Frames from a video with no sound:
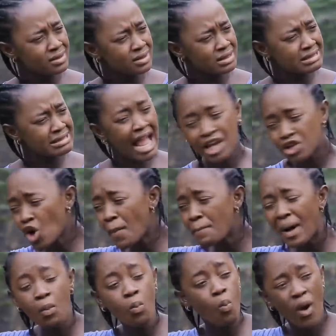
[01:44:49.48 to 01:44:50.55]
That young
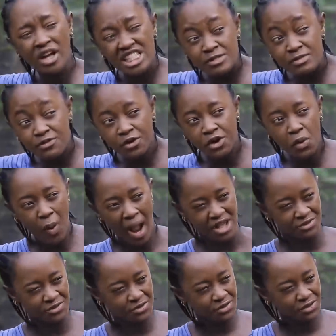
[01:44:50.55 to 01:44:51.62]
man wants me for a
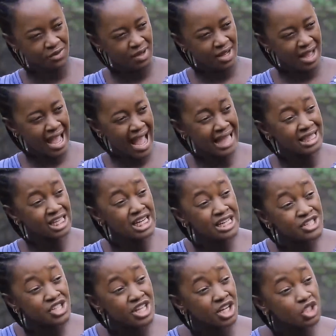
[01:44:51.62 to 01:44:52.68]
wife, and the least
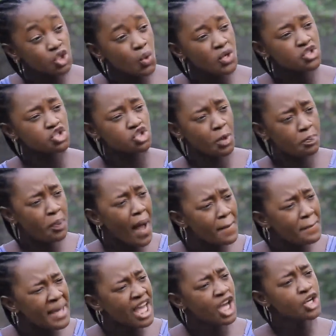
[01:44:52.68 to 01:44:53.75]
he can do is to support
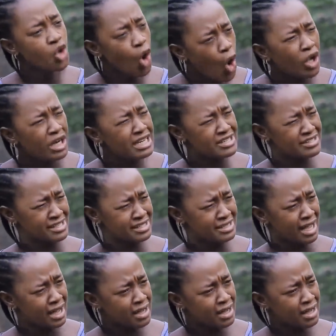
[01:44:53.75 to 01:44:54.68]
me, your only sister.